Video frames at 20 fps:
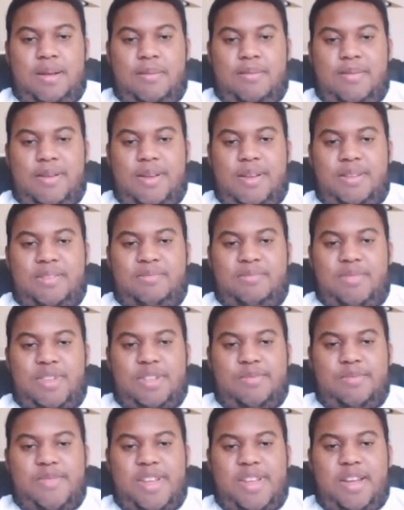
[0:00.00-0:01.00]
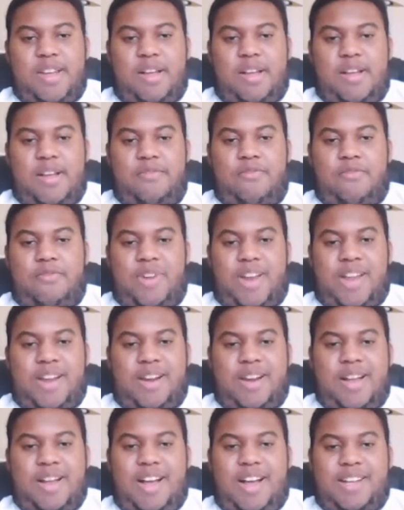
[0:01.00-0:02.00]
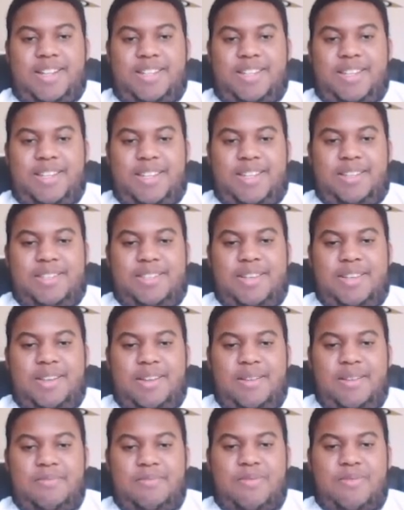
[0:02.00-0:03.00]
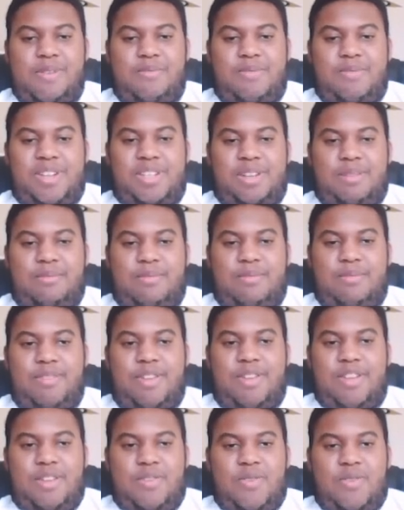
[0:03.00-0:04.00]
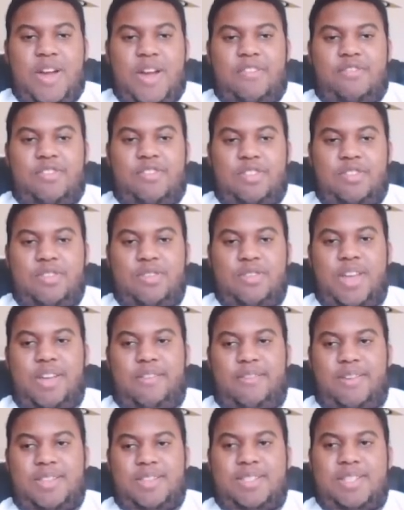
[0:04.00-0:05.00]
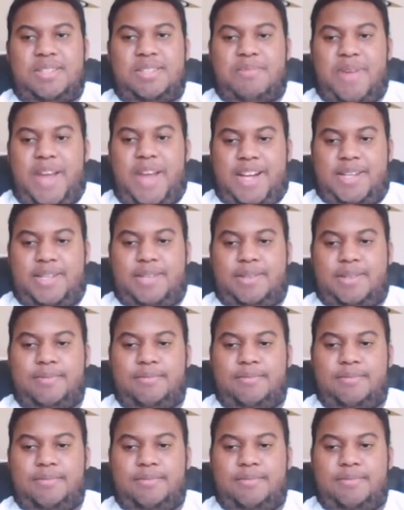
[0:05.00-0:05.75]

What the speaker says: Pretty much be a freaking cock tease, and pretty much WWE, you have to give us this match.